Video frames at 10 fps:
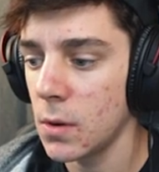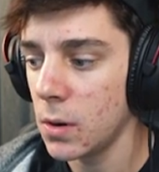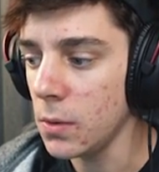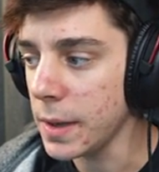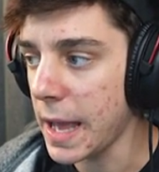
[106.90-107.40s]

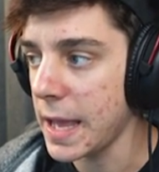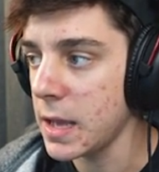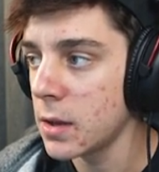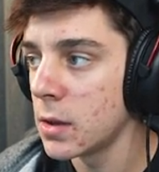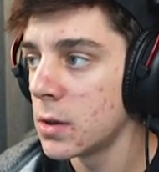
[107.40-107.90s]

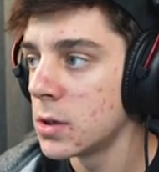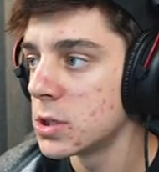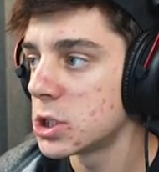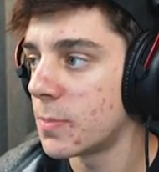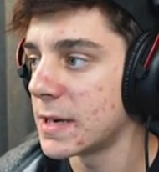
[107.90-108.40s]
Okay,
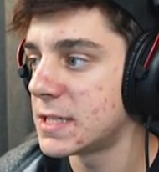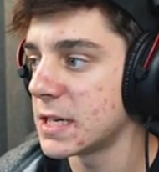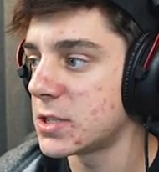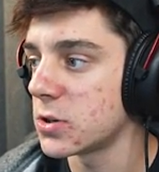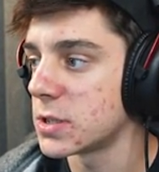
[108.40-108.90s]
so my
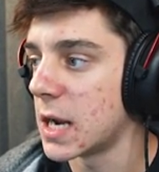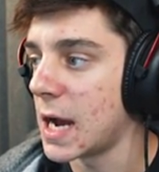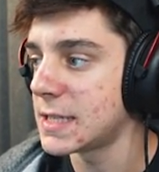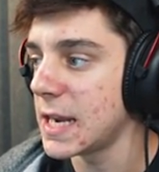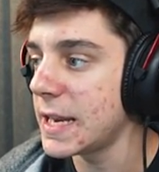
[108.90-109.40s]
sister's
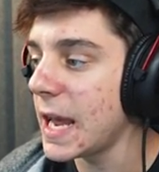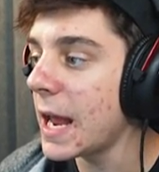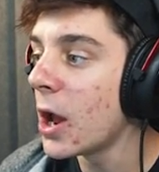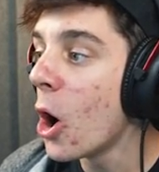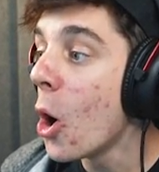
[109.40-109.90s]
not dead
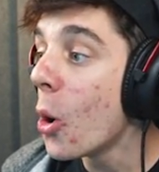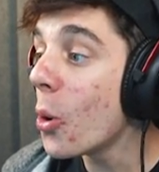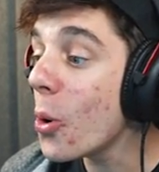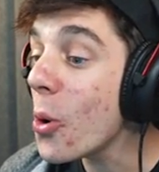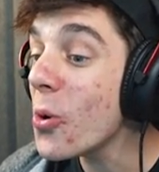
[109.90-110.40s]
yet?
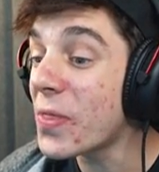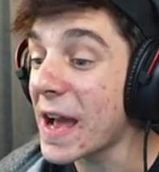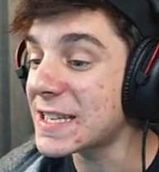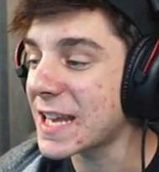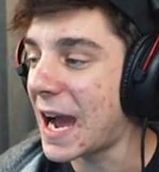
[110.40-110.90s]
Ooh,
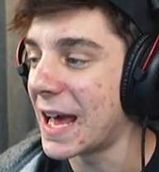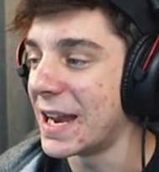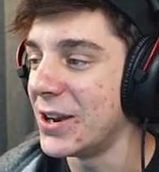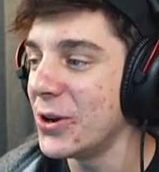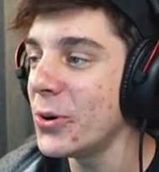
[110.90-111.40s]
that's kinda
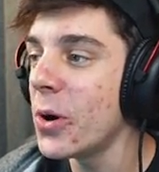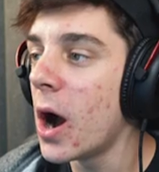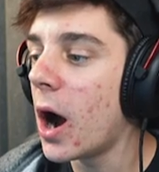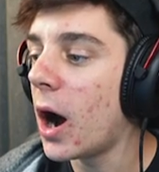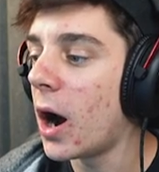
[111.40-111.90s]
new.
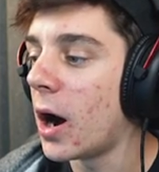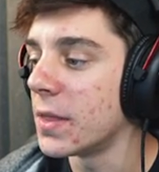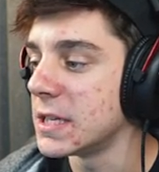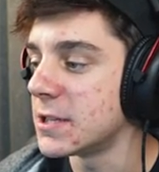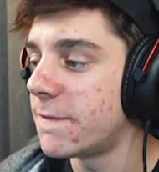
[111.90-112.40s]
Aw, oh,
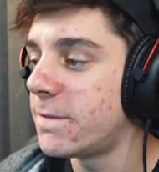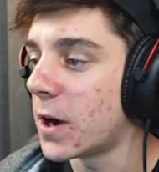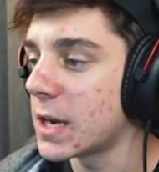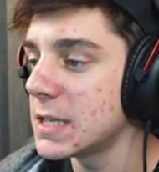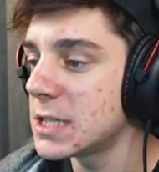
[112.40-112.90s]
these
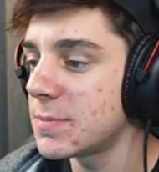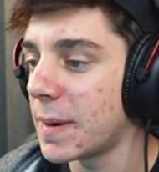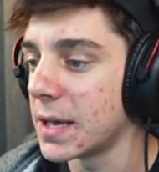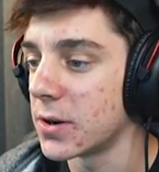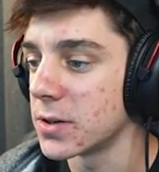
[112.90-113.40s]
fucking
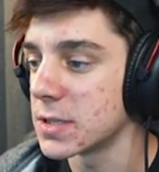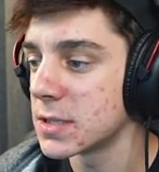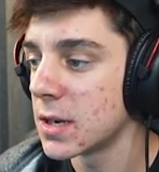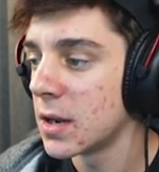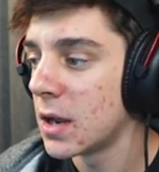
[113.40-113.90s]

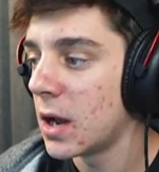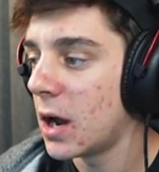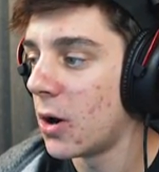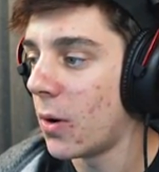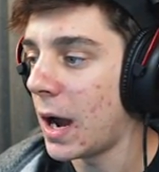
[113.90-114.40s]
spiders.
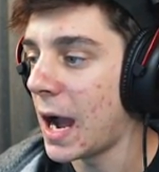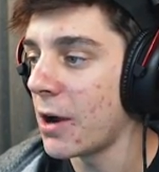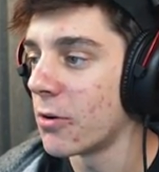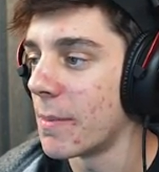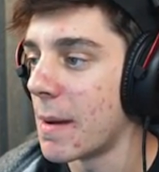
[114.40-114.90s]
Oh, I
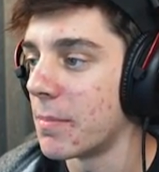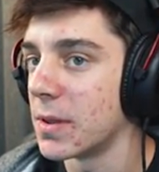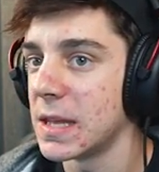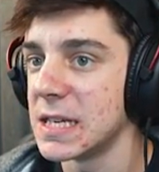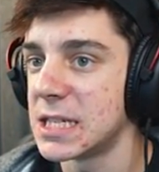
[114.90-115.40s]
remember
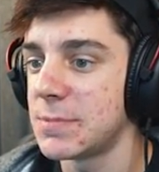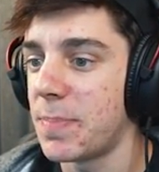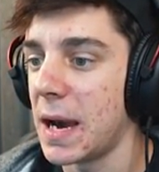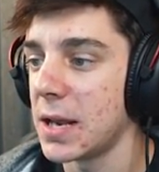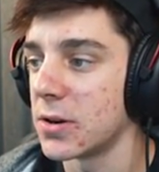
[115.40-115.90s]
these
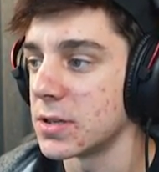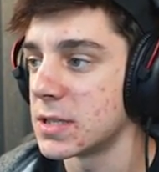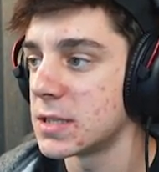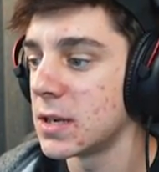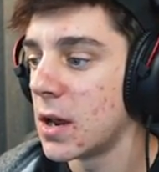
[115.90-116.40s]

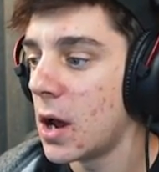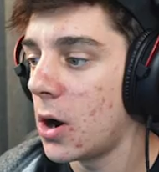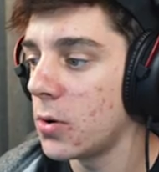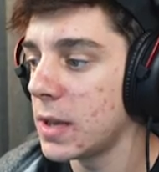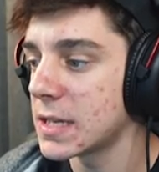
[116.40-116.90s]
spiders.
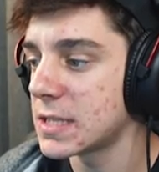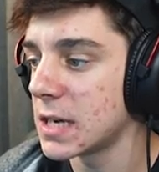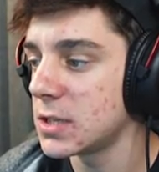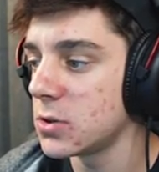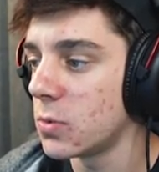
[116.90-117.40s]
Oh yes,
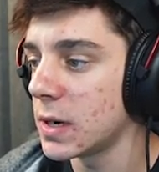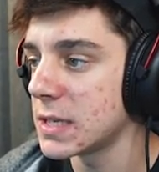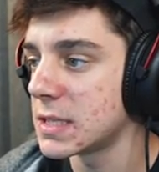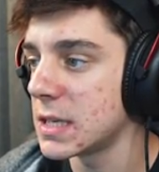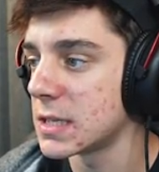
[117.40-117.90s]
I do. What
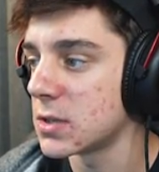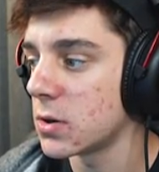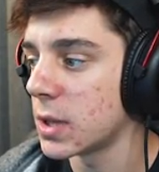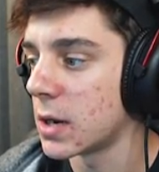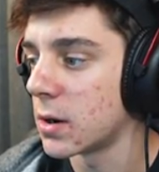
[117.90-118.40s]
is this?
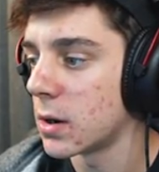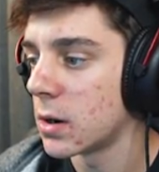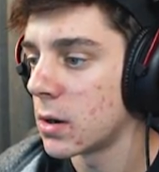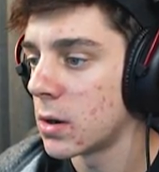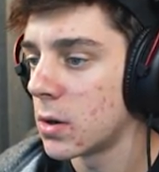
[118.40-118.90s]
Hold on,
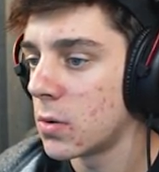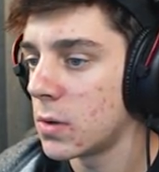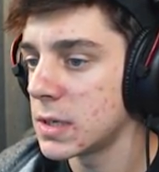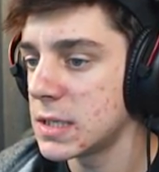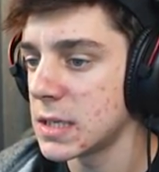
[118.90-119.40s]

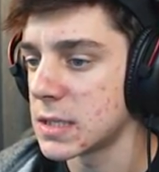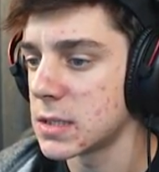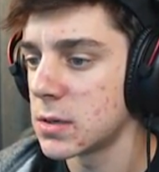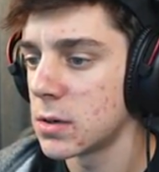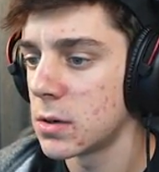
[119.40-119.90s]
what is this?